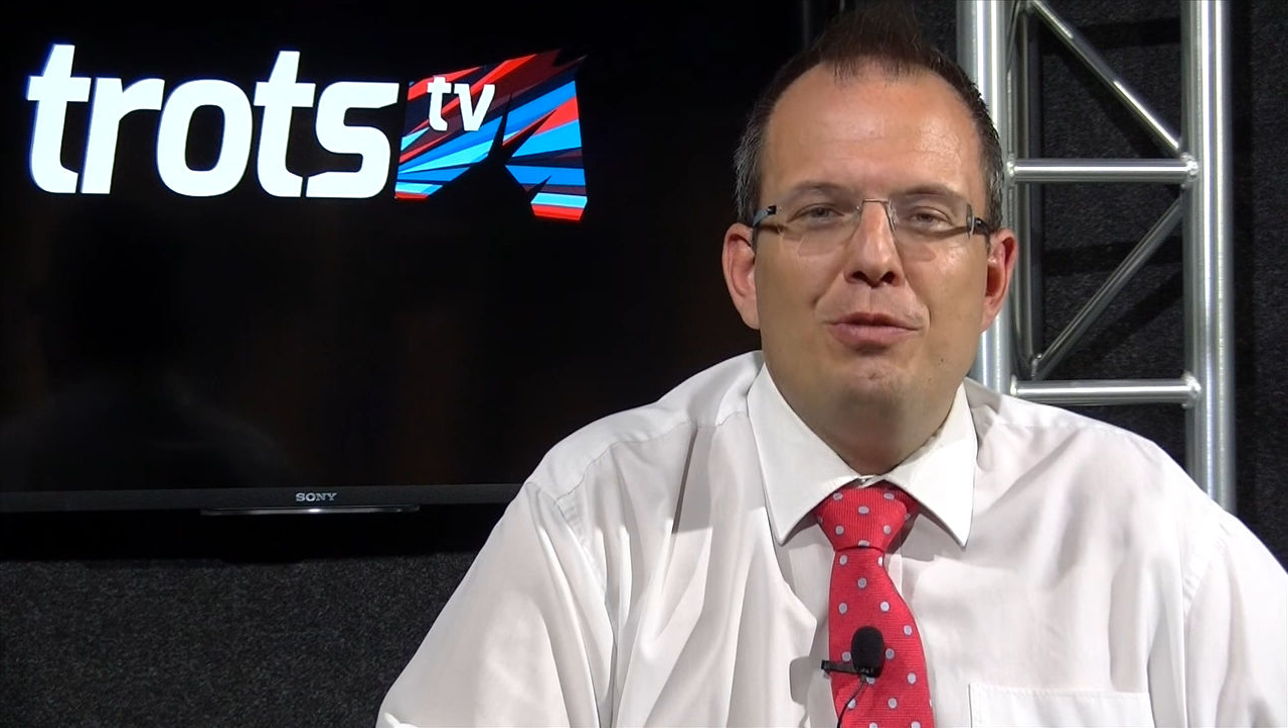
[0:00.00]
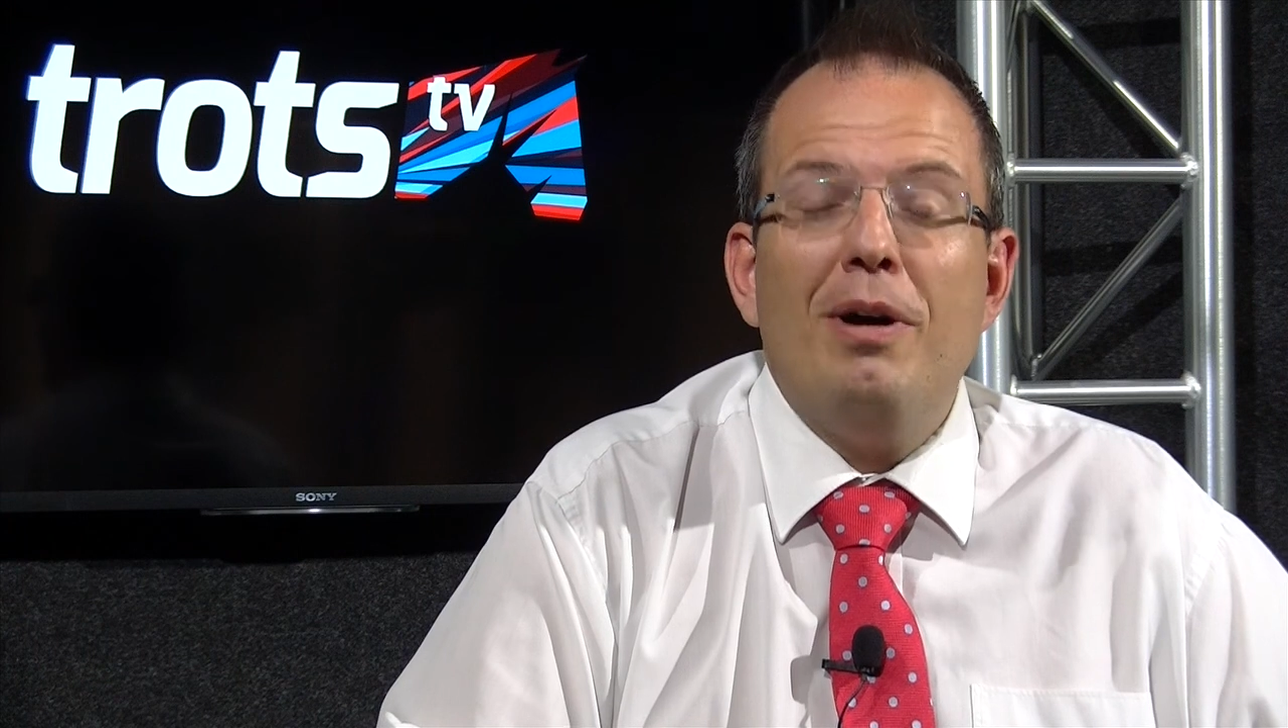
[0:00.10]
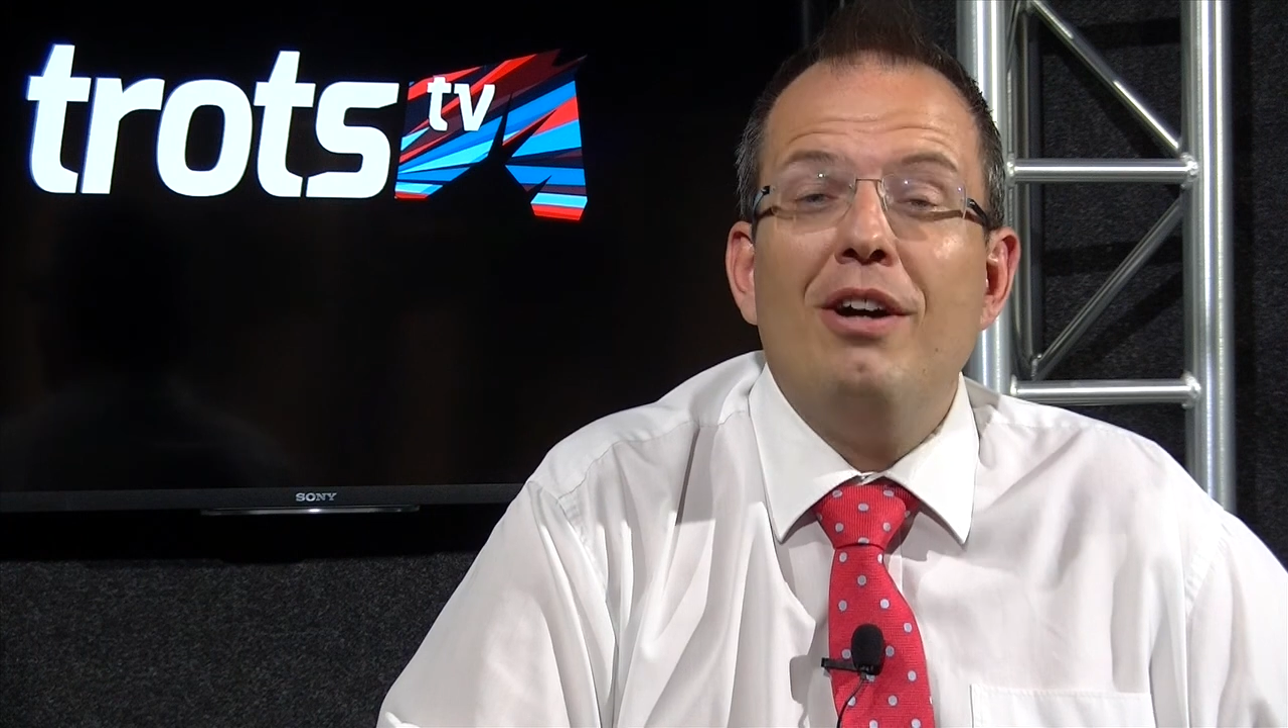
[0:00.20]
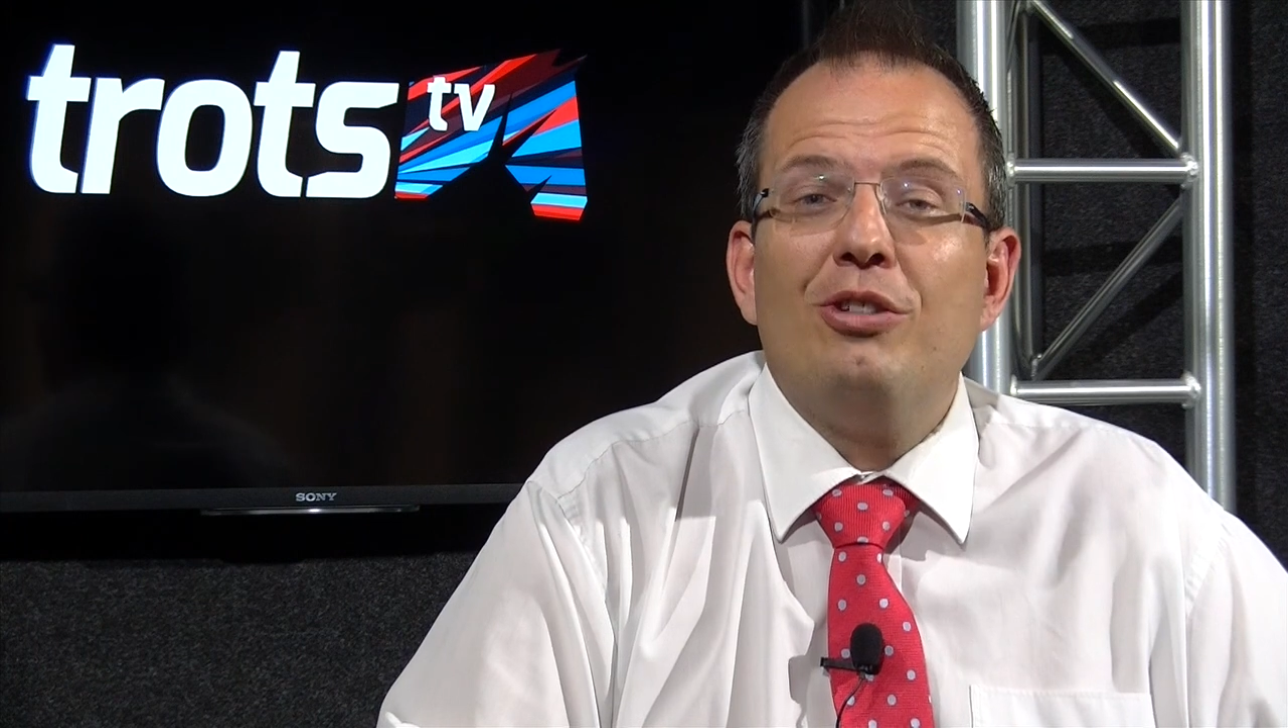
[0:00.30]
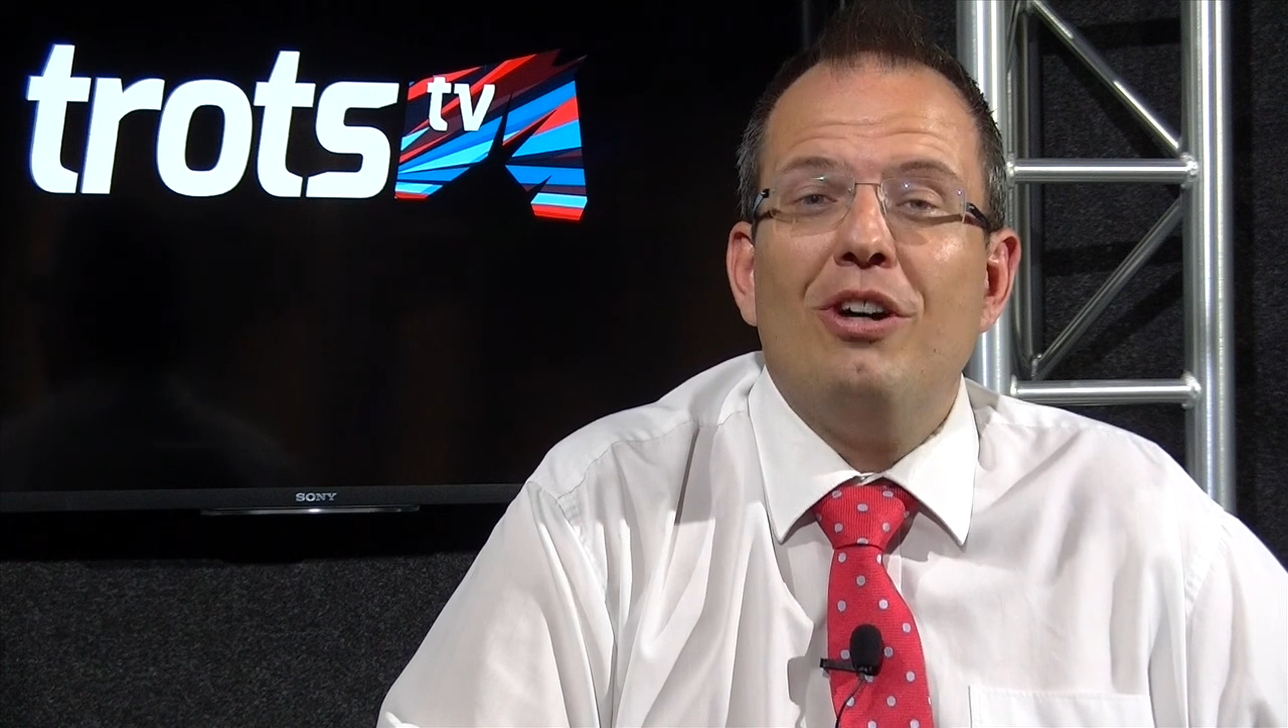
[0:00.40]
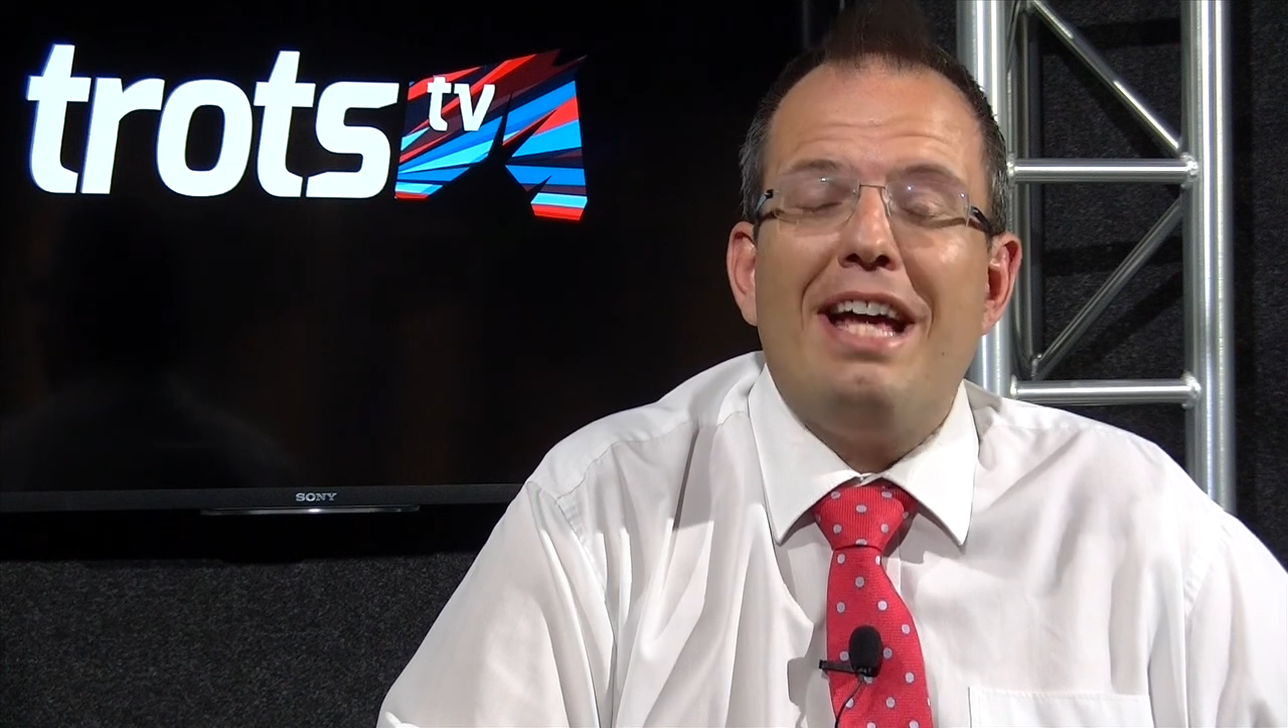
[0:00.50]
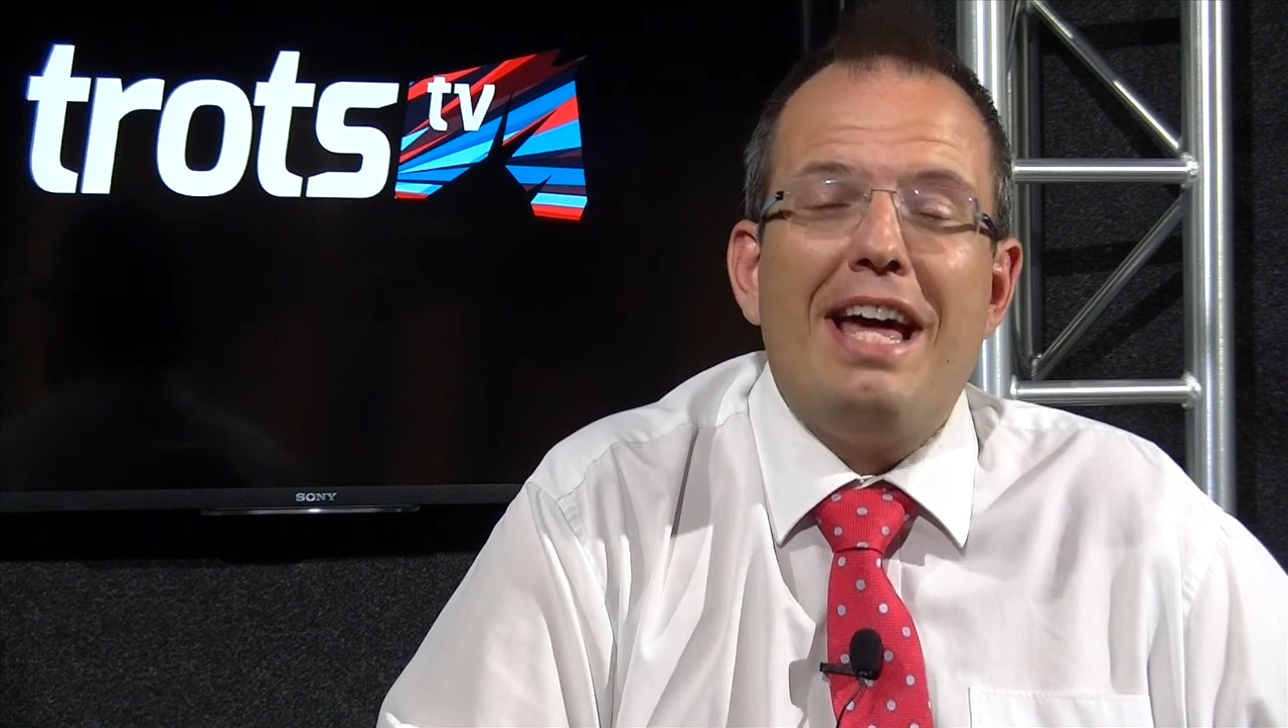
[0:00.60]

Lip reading: Beautide